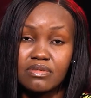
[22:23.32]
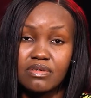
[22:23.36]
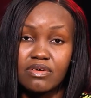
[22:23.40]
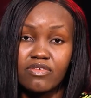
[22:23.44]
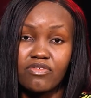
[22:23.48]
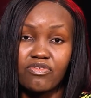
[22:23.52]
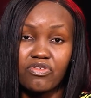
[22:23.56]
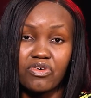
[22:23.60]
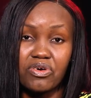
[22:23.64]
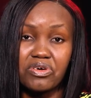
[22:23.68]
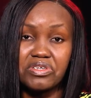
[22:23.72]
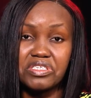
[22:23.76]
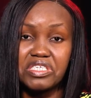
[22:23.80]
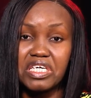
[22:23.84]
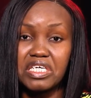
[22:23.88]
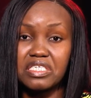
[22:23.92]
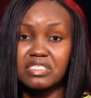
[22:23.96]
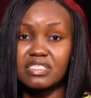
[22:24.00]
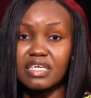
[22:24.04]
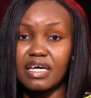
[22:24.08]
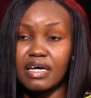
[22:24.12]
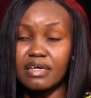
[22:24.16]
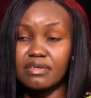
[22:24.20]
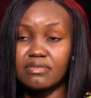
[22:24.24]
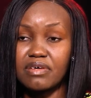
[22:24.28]
for your
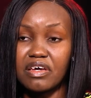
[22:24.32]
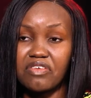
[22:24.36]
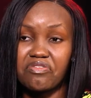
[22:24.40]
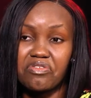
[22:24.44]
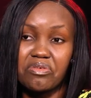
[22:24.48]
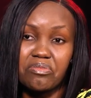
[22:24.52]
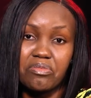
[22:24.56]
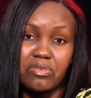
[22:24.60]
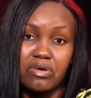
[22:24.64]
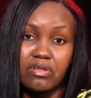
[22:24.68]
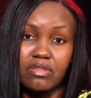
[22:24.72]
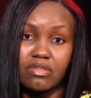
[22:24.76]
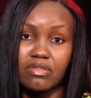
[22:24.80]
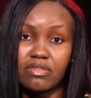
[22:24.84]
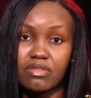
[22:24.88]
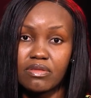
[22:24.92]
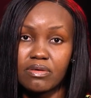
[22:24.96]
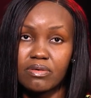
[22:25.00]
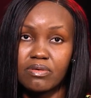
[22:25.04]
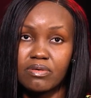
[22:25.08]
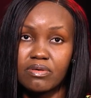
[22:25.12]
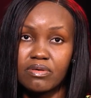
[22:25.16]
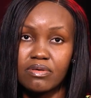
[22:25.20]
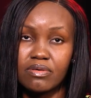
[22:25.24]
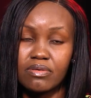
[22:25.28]
data every month.
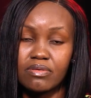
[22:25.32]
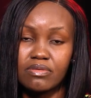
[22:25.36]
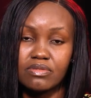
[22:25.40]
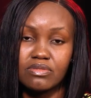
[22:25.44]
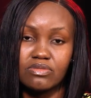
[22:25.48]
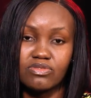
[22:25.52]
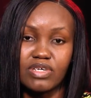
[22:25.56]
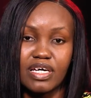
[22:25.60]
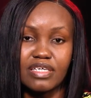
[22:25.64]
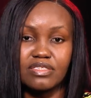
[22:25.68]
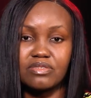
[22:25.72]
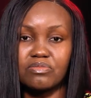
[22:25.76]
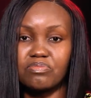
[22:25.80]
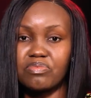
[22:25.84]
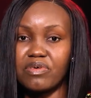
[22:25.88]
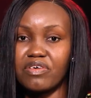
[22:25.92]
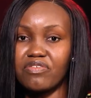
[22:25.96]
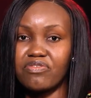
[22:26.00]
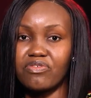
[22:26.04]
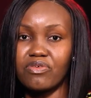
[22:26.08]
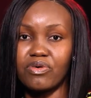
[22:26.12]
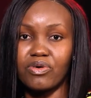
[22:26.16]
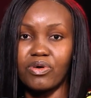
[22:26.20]
Try to pay